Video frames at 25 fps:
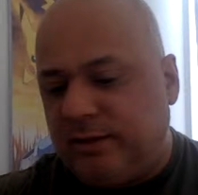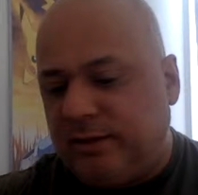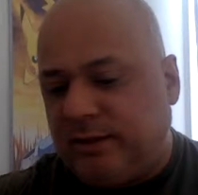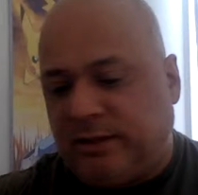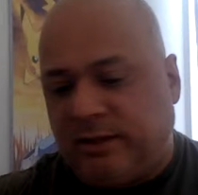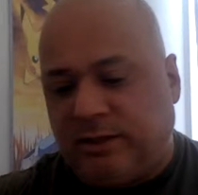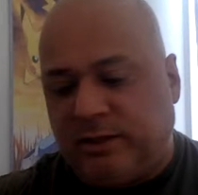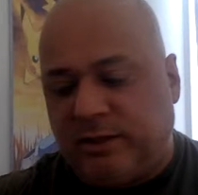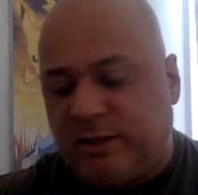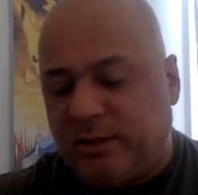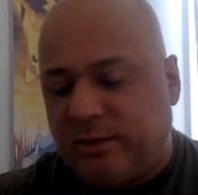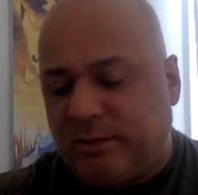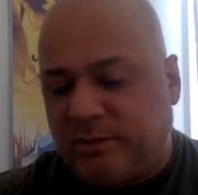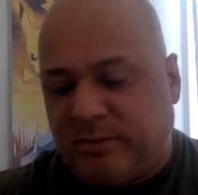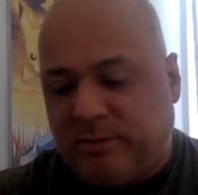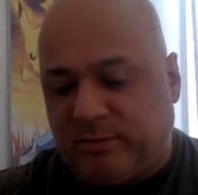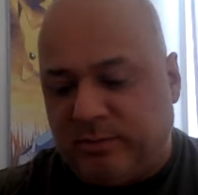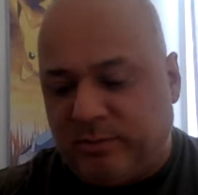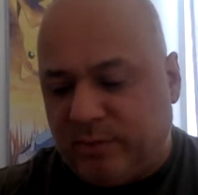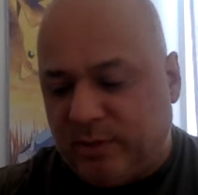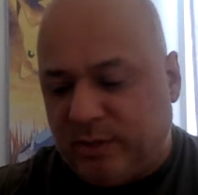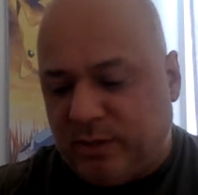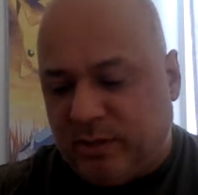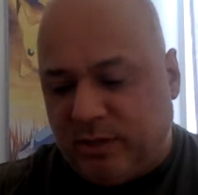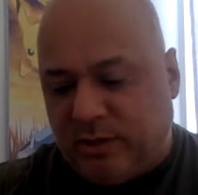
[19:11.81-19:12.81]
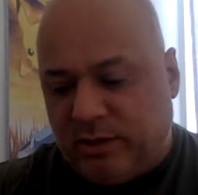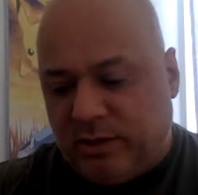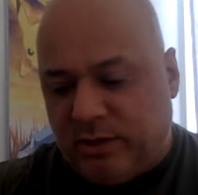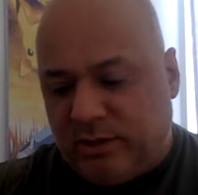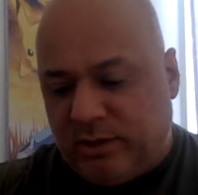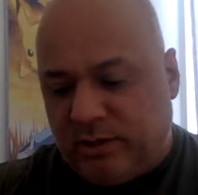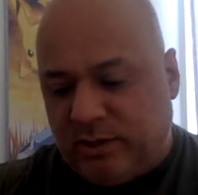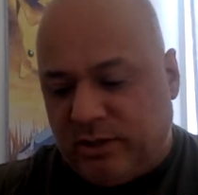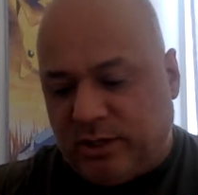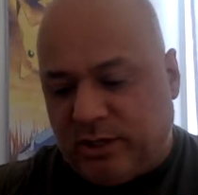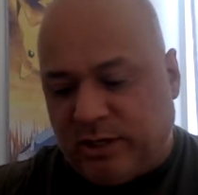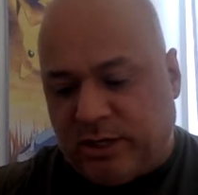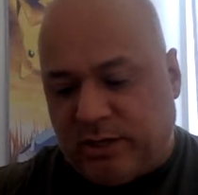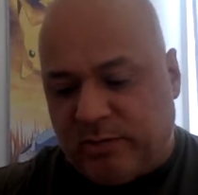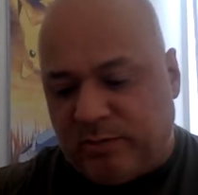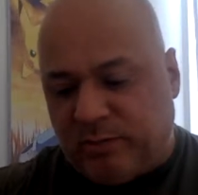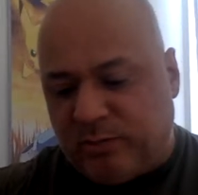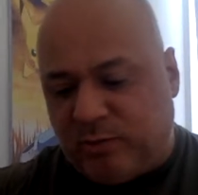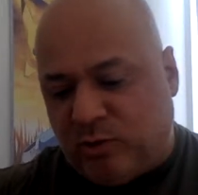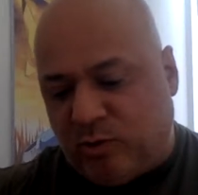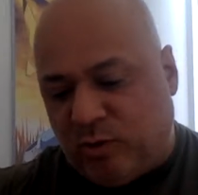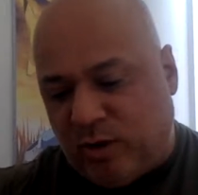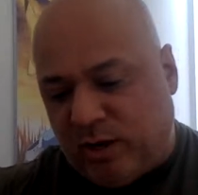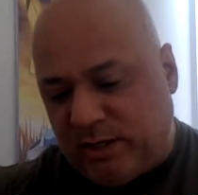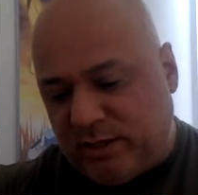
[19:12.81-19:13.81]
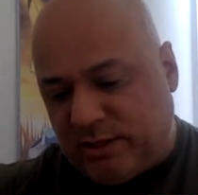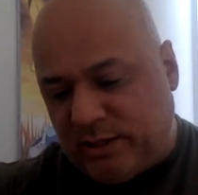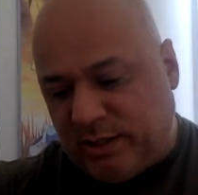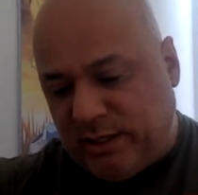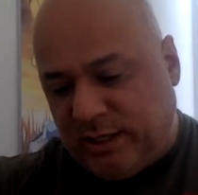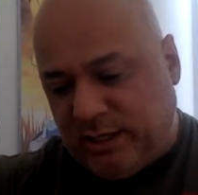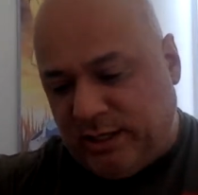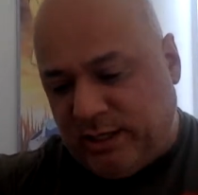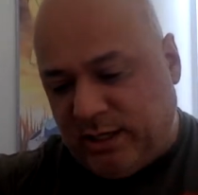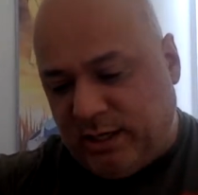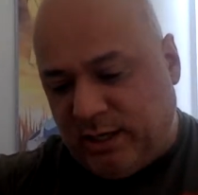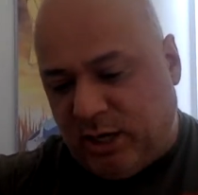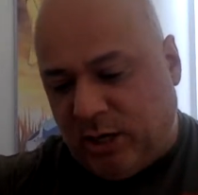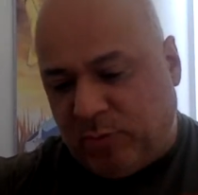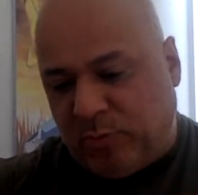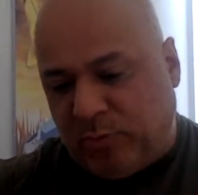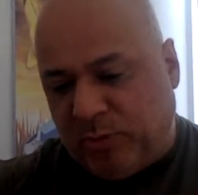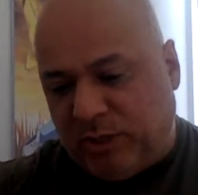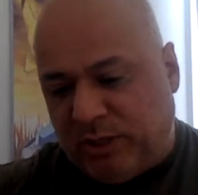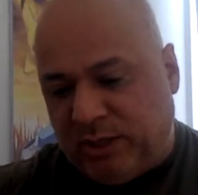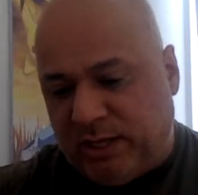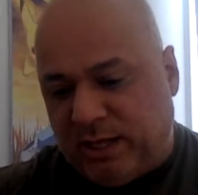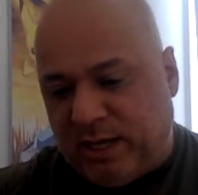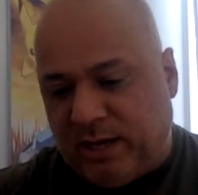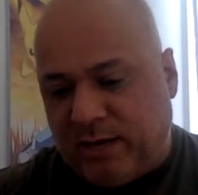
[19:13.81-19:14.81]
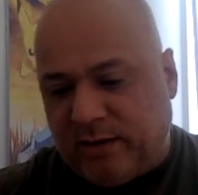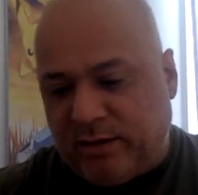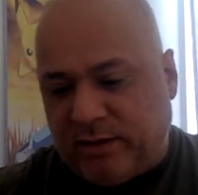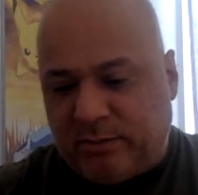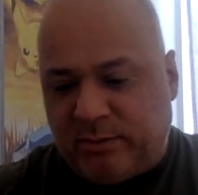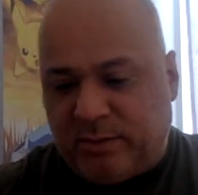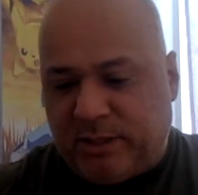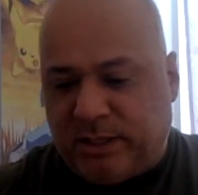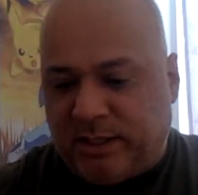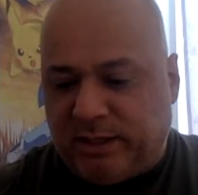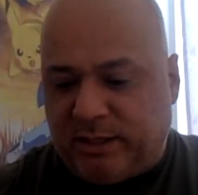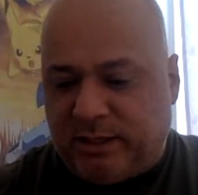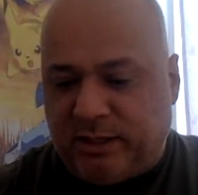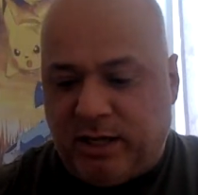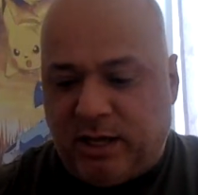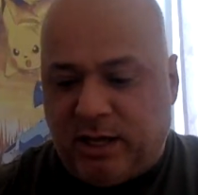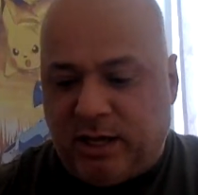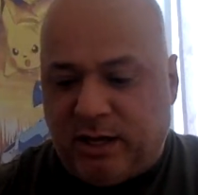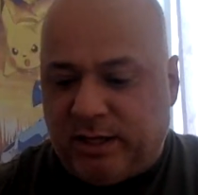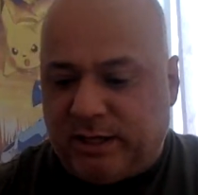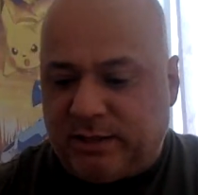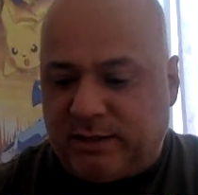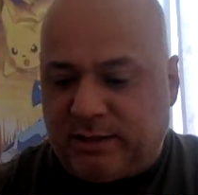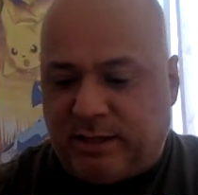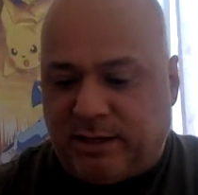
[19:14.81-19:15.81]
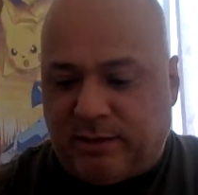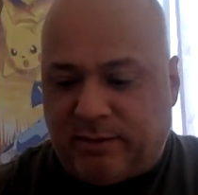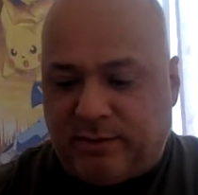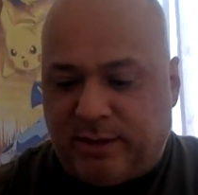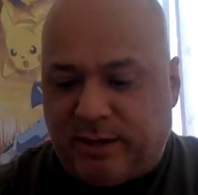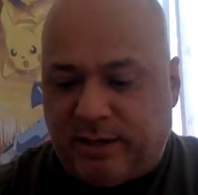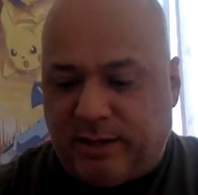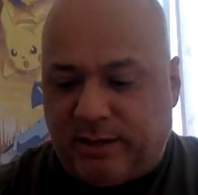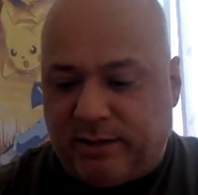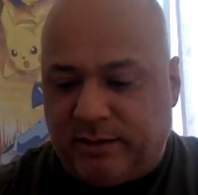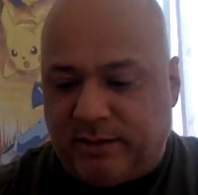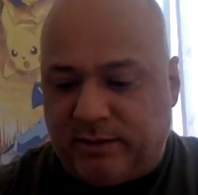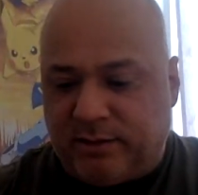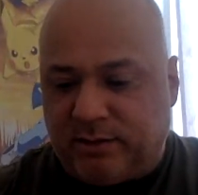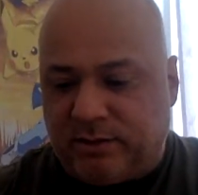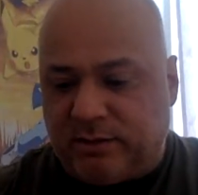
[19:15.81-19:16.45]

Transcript: You're gonna question it up and down and be like, "No, that's not right." It